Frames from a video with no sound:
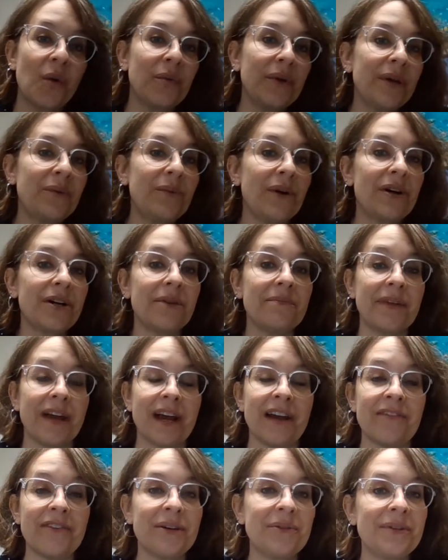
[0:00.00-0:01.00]
We welcome
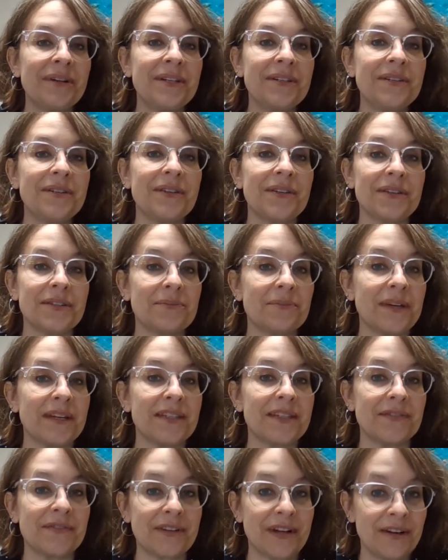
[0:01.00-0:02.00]
everyone to this
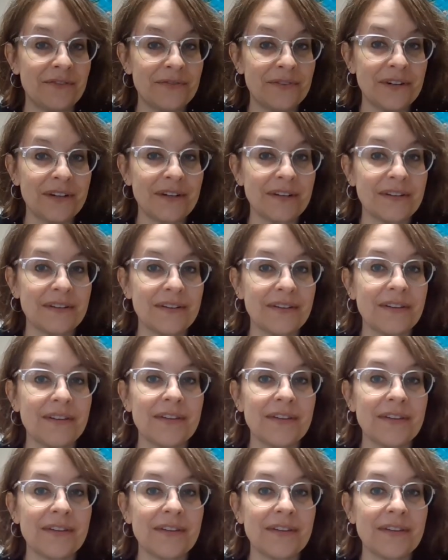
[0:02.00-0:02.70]
place of comfort,